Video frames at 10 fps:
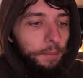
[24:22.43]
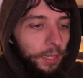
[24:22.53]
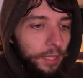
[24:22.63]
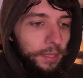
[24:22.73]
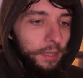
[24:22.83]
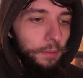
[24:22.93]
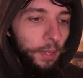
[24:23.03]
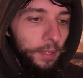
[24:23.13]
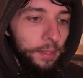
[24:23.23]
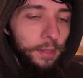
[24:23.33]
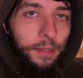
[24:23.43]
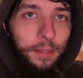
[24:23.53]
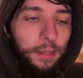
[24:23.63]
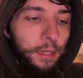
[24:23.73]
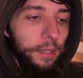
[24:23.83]
But it still works.
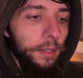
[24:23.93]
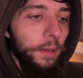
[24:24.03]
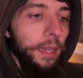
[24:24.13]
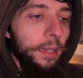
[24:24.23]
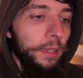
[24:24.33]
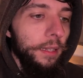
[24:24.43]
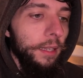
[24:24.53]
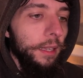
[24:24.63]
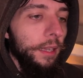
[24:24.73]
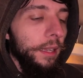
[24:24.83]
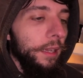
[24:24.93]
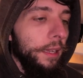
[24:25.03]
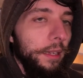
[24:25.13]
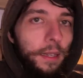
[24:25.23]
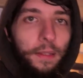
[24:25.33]
It's great.
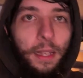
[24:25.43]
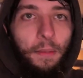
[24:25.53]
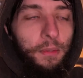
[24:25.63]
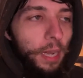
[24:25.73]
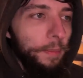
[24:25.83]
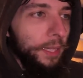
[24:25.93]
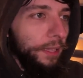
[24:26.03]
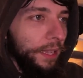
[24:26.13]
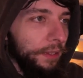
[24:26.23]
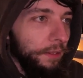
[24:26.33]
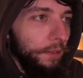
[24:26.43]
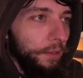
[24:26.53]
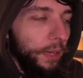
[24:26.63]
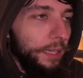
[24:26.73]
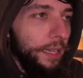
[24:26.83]
I think I've dropped it like
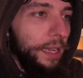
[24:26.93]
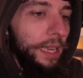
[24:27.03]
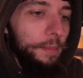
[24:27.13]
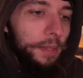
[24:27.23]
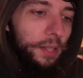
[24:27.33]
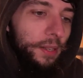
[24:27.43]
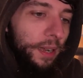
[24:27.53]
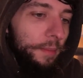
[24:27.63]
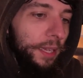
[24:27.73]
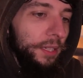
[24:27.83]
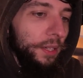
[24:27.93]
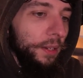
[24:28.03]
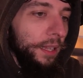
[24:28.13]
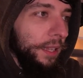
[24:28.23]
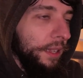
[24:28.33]
3 times throughout my
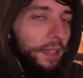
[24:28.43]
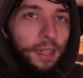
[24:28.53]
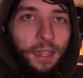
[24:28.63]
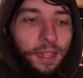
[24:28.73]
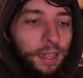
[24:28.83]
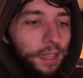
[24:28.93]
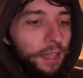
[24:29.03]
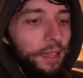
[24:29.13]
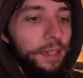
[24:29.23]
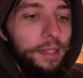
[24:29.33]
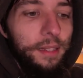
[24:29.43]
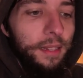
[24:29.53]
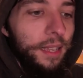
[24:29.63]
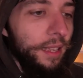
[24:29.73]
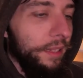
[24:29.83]
journey. And
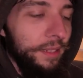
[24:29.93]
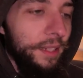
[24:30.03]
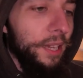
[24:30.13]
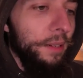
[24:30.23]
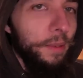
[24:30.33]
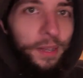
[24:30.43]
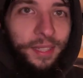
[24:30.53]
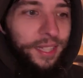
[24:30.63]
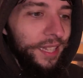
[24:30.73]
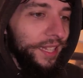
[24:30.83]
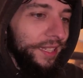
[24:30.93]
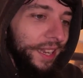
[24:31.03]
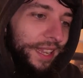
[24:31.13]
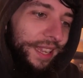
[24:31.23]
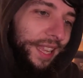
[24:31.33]
it still works to this
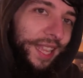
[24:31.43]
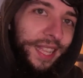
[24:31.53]
day.